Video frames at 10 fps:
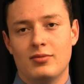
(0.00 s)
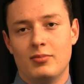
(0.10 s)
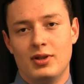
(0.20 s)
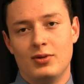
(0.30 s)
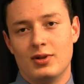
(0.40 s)

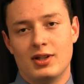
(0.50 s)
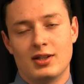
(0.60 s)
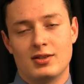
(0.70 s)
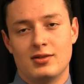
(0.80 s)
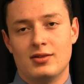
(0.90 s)
meet new
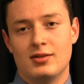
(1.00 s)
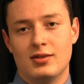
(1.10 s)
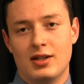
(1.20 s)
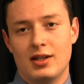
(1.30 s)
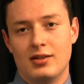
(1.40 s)
connections,
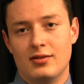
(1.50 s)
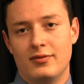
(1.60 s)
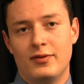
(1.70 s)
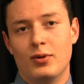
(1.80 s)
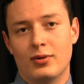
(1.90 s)
and
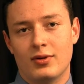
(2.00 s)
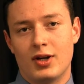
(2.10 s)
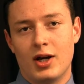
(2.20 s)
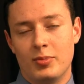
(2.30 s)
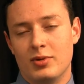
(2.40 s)
feel
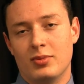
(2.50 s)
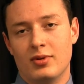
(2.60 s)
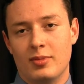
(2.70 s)
comfortable